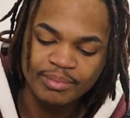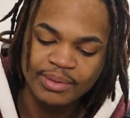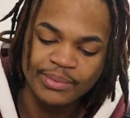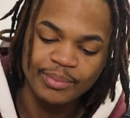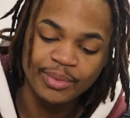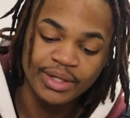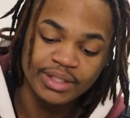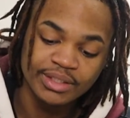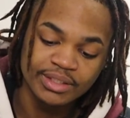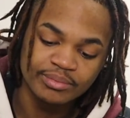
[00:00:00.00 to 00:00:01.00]
people were
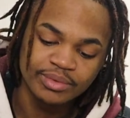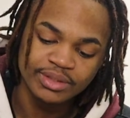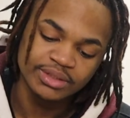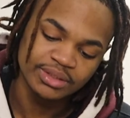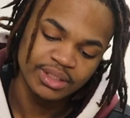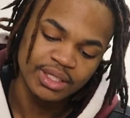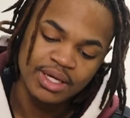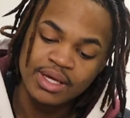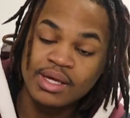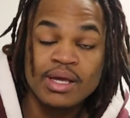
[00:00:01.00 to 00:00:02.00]
breaking in, but it's like,
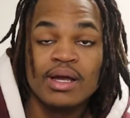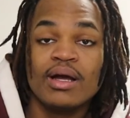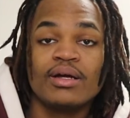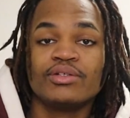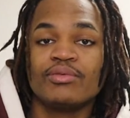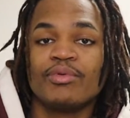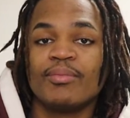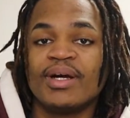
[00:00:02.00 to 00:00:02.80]
I don't know, bro.